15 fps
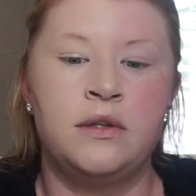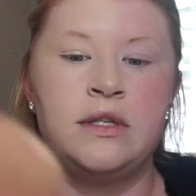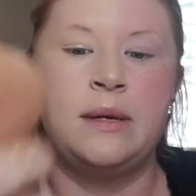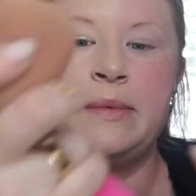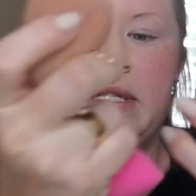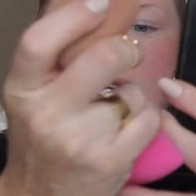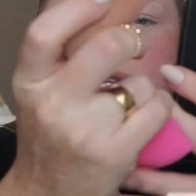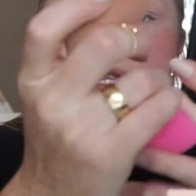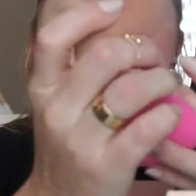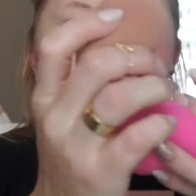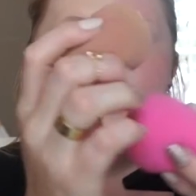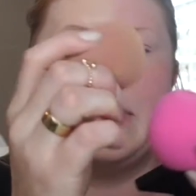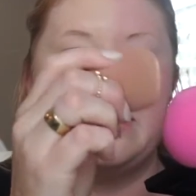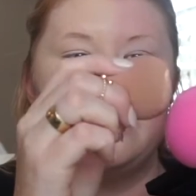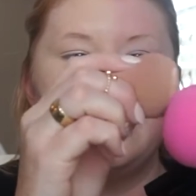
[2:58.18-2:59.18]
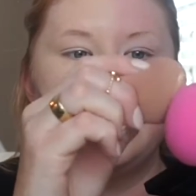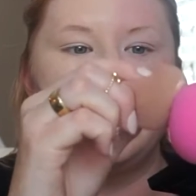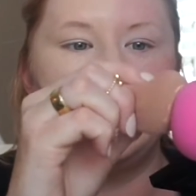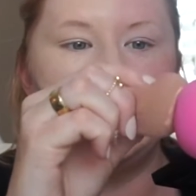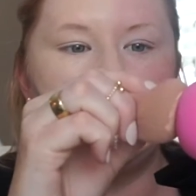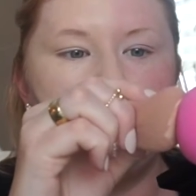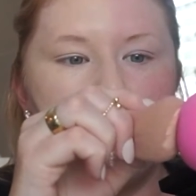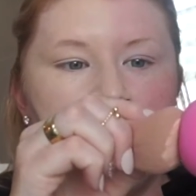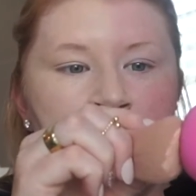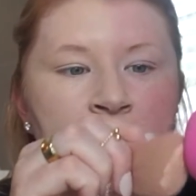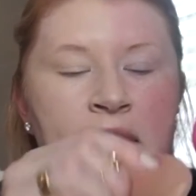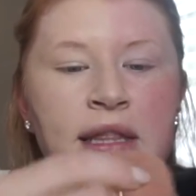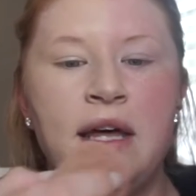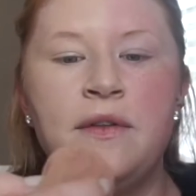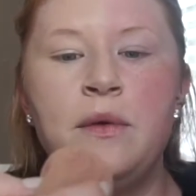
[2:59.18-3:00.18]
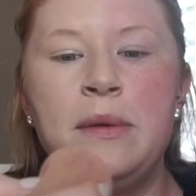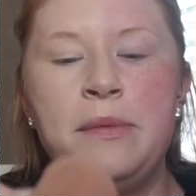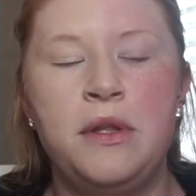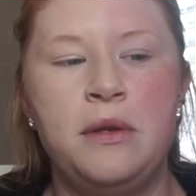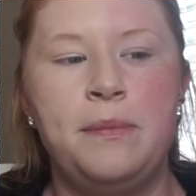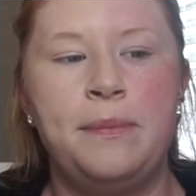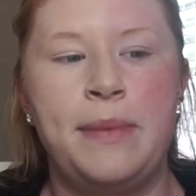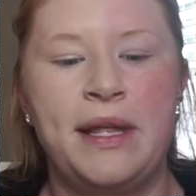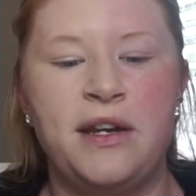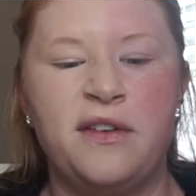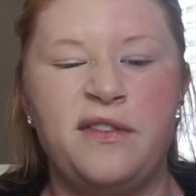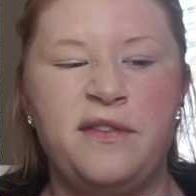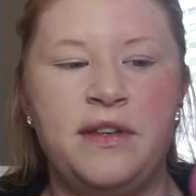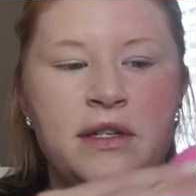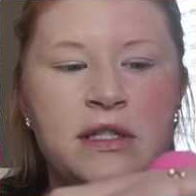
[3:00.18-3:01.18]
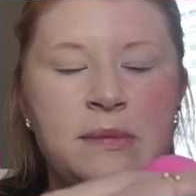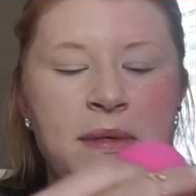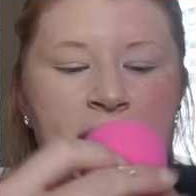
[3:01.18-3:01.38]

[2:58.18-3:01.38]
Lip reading: I'm gonna take this sponge. I love the way Beauty Blender feels